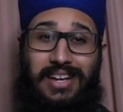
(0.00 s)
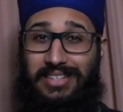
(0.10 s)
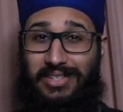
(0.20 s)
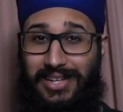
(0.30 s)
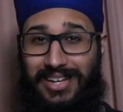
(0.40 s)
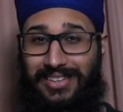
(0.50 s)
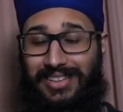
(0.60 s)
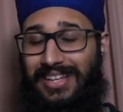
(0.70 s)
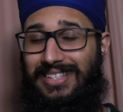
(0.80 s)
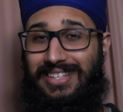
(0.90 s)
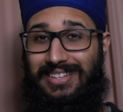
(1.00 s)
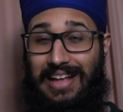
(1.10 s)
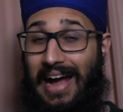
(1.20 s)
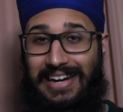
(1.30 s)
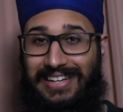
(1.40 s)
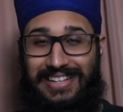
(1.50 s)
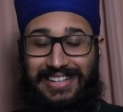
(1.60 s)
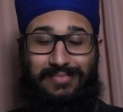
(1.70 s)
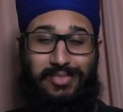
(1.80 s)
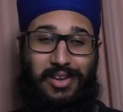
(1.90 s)
Did you hear the leaks? I
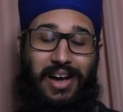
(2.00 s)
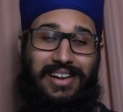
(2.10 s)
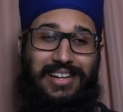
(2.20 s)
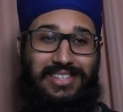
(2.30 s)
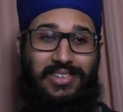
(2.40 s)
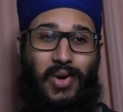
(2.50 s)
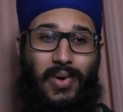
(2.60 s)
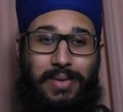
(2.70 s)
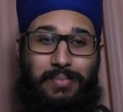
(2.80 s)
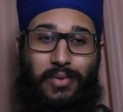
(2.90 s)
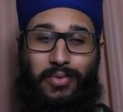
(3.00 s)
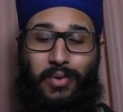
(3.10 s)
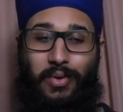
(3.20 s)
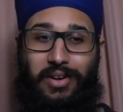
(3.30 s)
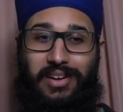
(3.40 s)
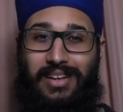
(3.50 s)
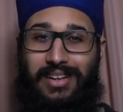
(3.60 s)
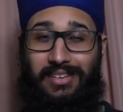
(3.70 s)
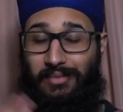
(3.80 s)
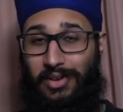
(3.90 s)
didn't. So I'd like to know what people thought,
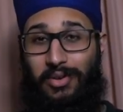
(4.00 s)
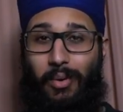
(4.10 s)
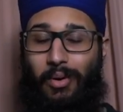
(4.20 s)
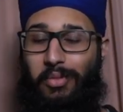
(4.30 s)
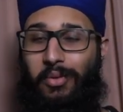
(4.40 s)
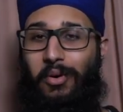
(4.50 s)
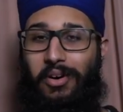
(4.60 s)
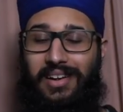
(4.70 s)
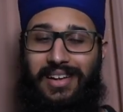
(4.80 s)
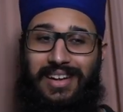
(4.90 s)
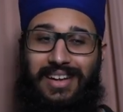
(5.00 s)
what you all thought.